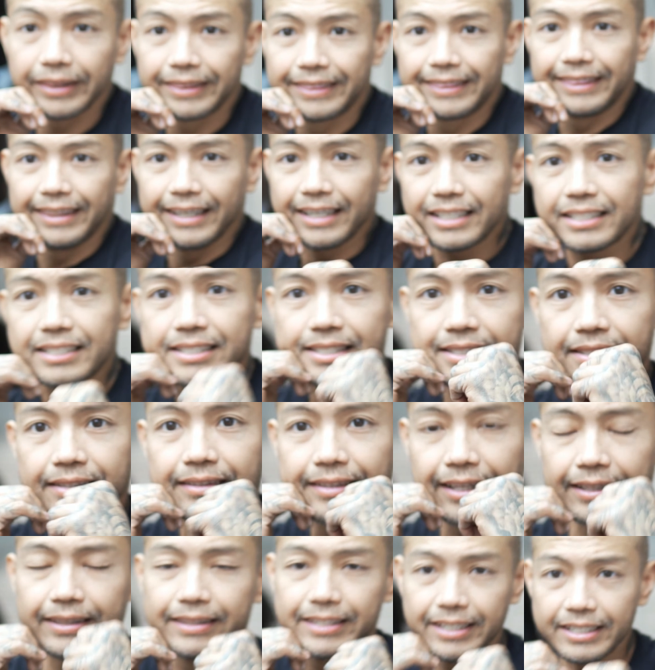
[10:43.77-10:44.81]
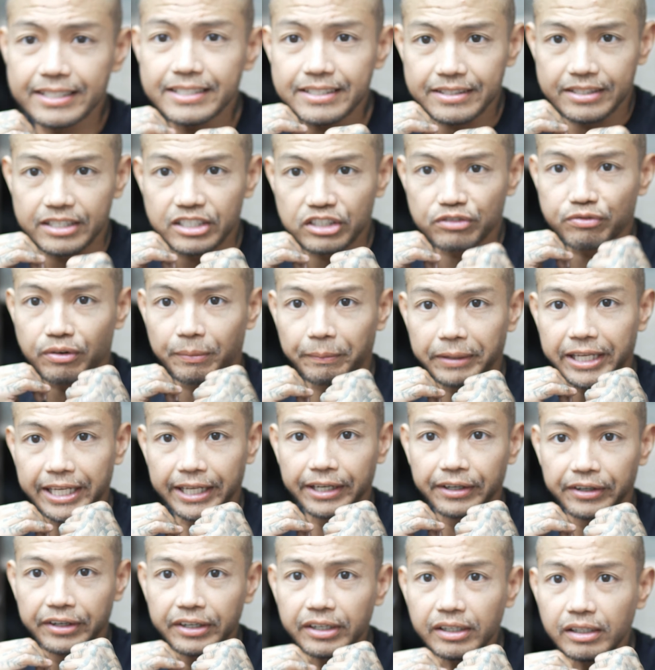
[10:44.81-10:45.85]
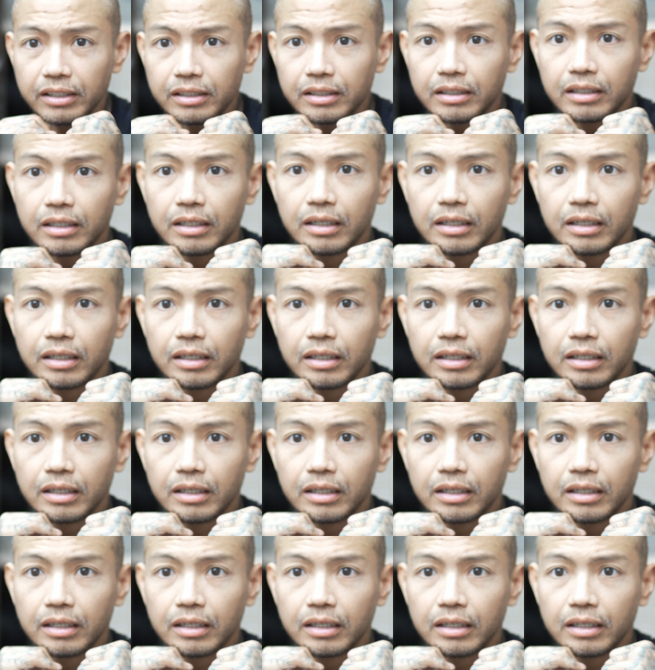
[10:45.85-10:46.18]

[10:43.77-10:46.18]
The distance from here